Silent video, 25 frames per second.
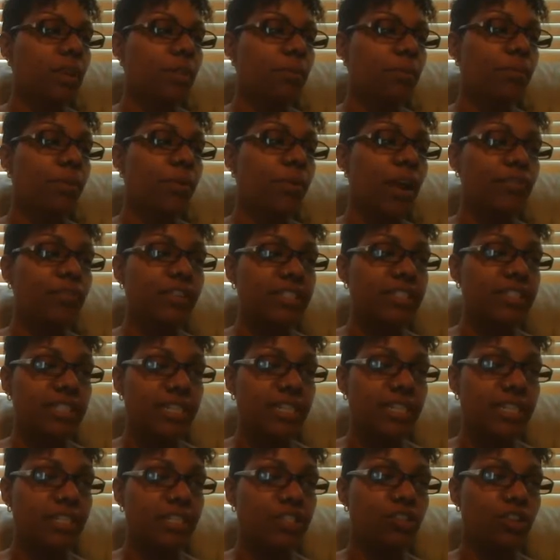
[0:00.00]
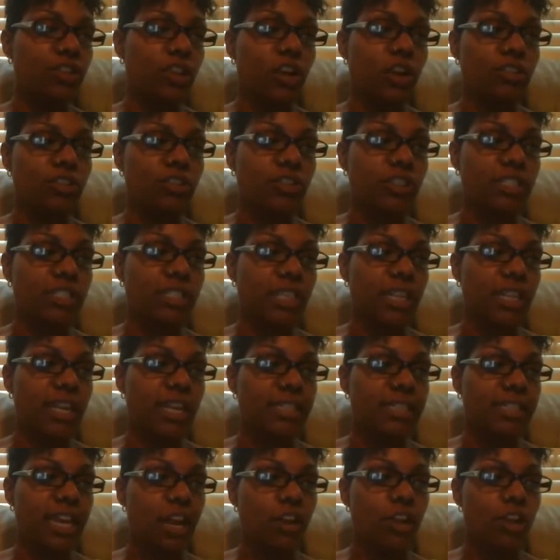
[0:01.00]
Preferences, you can also
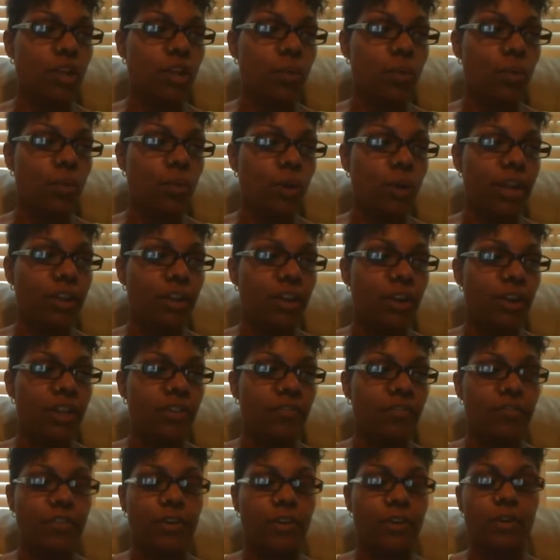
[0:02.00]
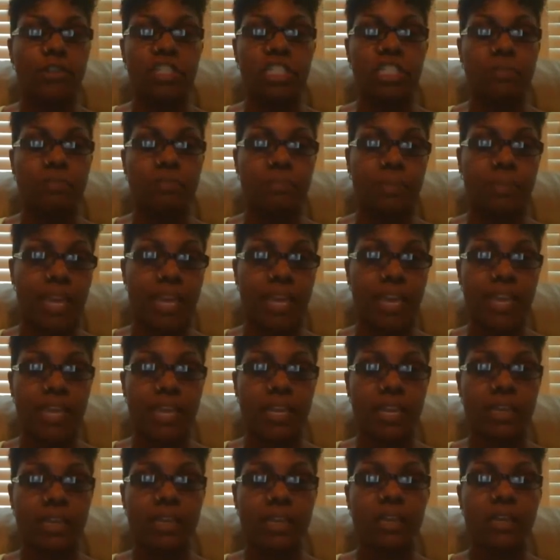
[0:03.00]
select how you want your info
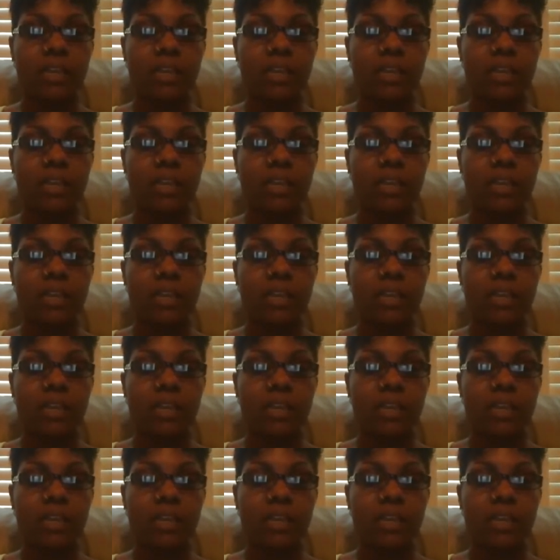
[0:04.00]
displayed